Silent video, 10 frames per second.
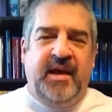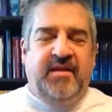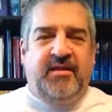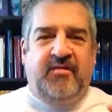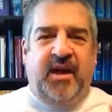
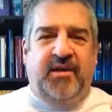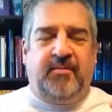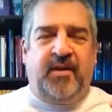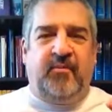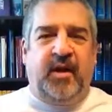then you've got to
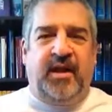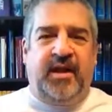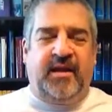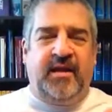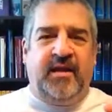be
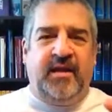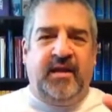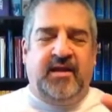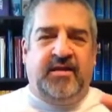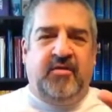willing
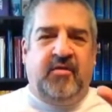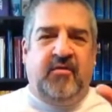to